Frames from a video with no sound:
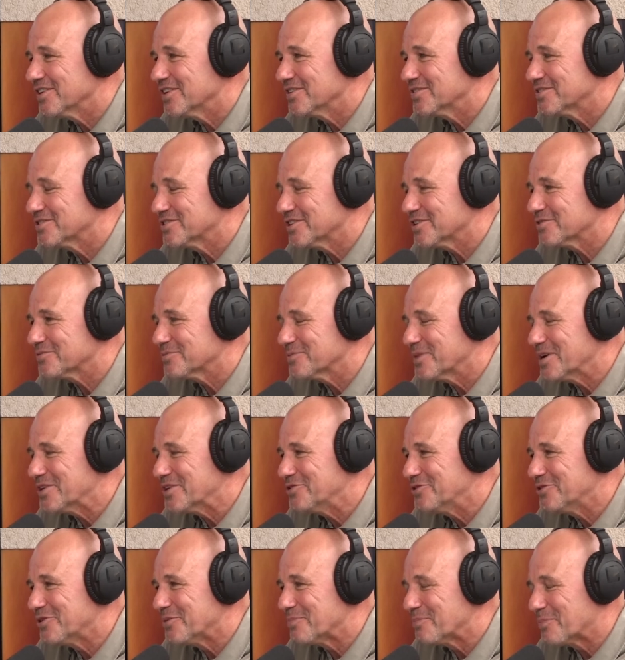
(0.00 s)
just
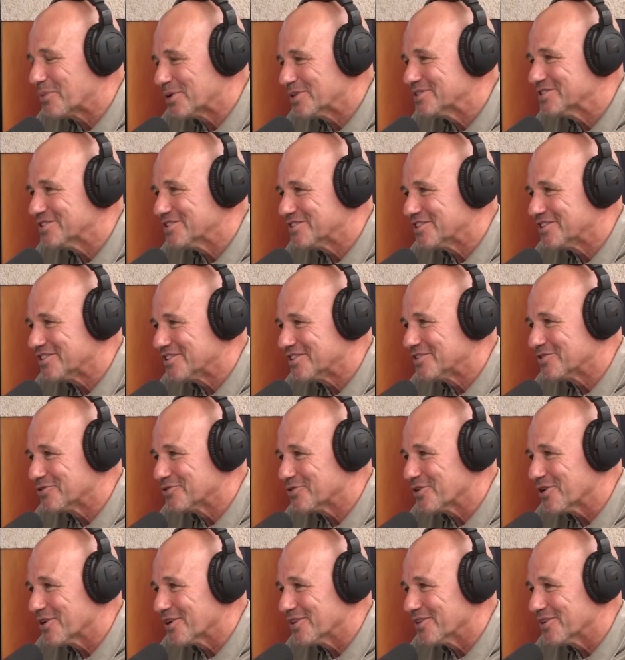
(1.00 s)
when you're in prison, you didn't
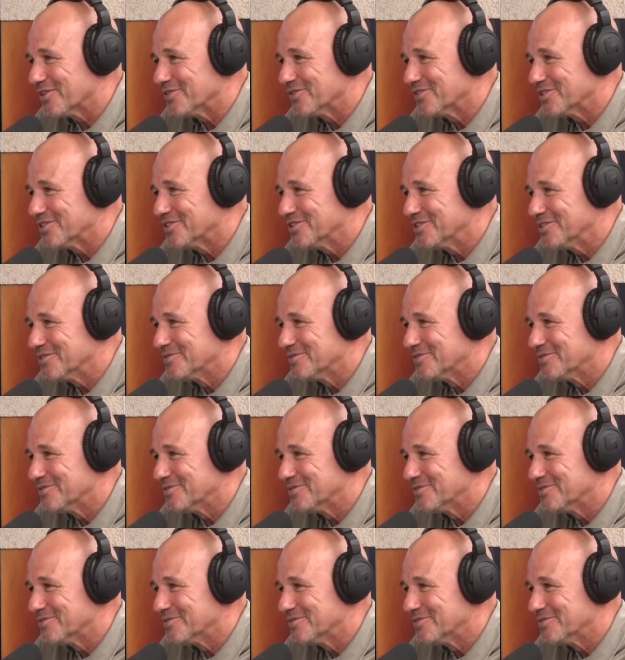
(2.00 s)
try it on, did you?